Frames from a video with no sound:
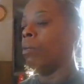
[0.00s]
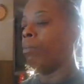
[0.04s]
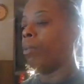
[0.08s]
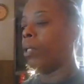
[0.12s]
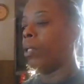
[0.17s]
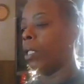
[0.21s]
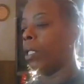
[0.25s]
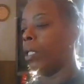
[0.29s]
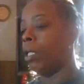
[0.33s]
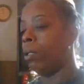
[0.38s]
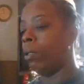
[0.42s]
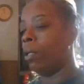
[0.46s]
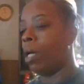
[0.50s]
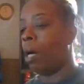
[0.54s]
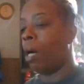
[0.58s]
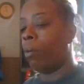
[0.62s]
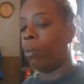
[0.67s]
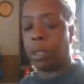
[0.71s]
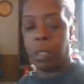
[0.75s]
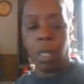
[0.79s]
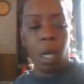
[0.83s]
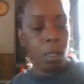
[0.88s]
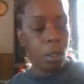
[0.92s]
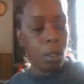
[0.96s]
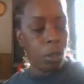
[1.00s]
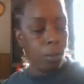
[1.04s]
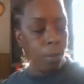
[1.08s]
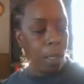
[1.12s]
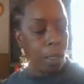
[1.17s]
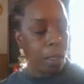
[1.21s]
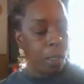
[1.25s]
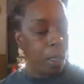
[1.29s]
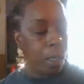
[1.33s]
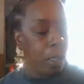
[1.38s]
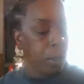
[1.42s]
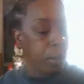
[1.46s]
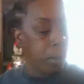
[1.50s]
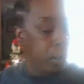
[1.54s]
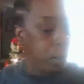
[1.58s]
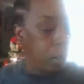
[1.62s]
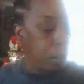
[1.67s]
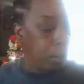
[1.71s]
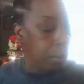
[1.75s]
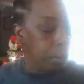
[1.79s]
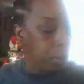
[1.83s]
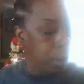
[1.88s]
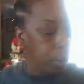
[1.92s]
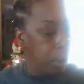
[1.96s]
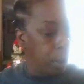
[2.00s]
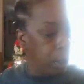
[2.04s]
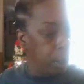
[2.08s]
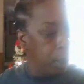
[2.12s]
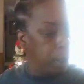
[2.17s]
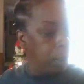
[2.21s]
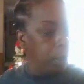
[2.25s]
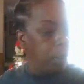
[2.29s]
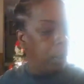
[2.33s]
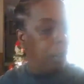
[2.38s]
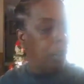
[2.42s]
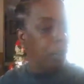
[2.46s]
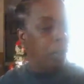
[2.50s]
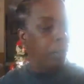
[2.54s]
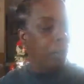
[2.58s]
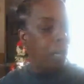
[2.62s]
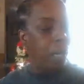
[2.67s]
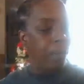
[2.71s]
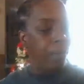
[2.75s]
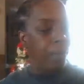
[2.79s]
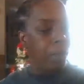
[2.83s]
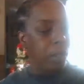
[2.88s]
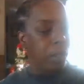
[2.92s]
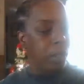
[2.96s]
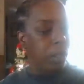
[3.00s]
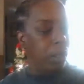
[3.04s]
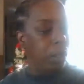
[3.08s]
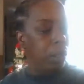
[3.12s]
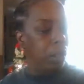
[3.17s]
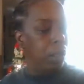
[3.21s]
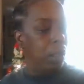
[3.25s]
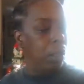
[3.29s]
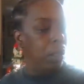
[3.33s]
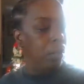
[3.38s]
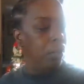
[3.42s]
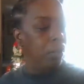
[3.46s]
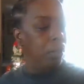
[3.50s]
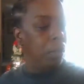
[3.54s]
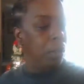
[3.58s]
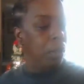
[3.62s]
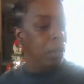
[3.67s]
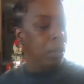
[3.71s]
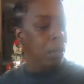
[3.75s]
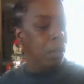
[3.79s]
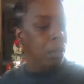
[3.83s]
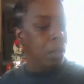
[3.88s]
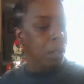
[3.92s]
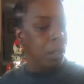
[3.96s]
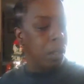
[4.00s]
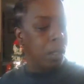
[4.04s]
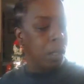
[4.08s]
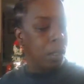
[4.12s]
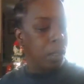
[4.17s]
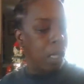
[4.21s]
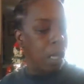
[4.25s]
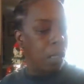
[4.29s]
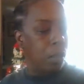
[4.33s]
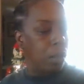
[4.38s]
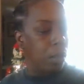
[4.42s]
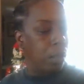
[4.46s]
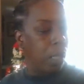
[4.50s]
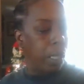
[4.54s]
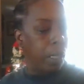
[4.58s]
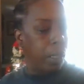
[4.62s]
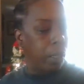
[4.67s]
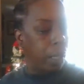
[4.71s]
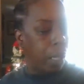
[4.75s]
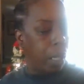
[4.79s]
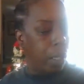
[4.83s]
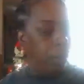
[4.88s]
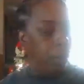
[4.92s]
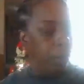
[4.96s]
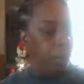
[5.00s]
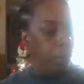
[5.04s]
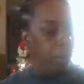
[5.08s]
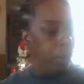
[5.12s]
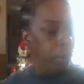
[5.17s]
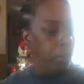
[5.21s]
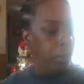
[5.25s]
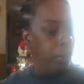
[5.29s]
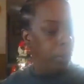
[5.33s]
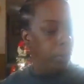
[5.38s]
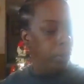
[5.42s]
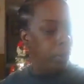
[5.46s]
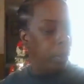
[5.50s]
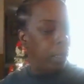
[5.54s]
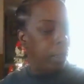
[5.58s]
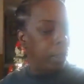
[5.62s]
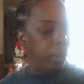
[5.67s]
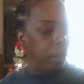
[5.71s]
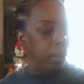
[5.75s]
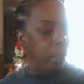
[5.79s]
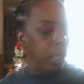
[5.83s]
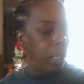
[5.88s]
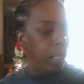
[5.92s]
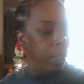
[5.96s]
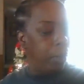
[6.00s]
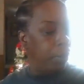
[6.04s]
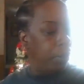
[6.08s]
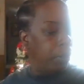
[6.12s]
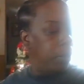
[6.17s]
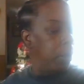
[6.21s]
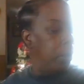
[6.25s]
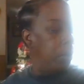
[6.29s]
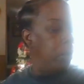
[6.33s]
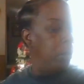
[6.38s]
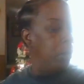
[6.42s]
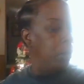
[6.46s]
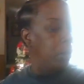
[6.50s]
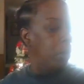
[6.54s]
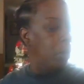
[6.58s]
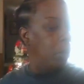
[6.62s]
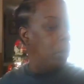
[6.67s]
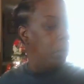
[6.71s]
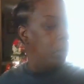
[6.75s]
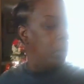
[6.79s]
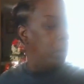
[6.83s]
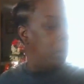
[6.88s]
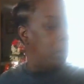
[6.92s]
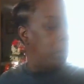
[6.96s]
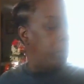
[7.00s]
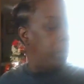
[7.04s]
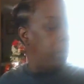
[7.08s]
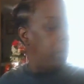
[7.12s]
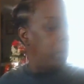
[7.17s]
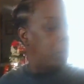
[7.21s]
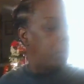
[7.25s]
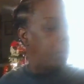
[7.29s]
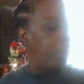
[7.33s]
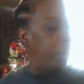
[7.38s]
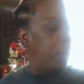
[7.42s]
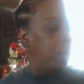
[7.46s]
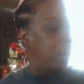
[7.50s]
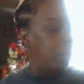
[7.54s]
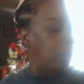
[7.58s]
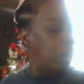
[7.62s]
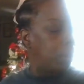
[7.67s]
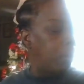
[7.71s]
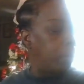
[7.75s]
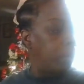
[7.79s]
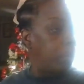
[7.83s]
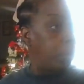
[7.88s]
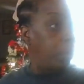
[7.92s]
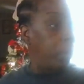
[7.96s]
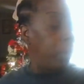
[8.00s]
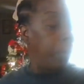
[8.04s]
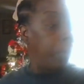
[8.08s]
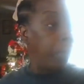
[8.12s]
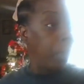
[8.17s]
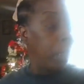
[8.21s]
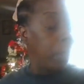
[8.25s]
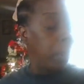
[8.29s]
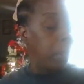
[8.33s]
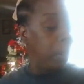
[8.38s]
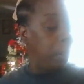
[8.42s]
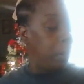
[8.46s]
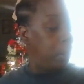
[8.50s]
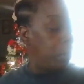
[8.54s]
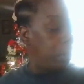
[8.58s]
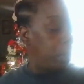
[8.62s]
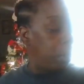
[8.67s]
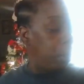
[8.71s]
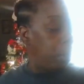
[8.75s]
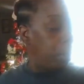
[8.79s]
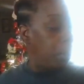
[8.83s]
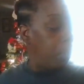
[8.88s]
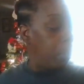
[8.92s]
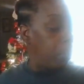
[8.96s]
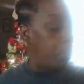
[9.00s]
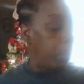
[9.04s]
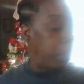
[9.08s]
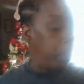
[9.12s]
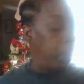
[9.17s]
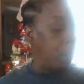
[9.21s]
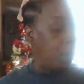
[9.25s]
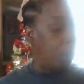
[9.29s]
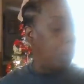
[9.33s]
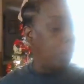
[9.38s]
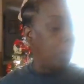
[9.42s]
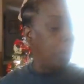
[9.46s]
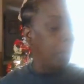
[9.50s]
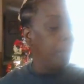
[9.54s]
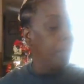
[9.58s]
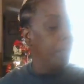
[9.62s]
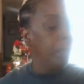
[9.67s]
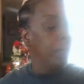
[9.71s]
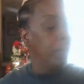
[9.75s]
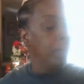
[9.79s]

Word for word: But uh, I was talking to my cousin yesterday, and uh, I haven't seen him since I was like, I don't know, like nine or 10 years old. And he spent 20, 20 plus years in the Marine Corps.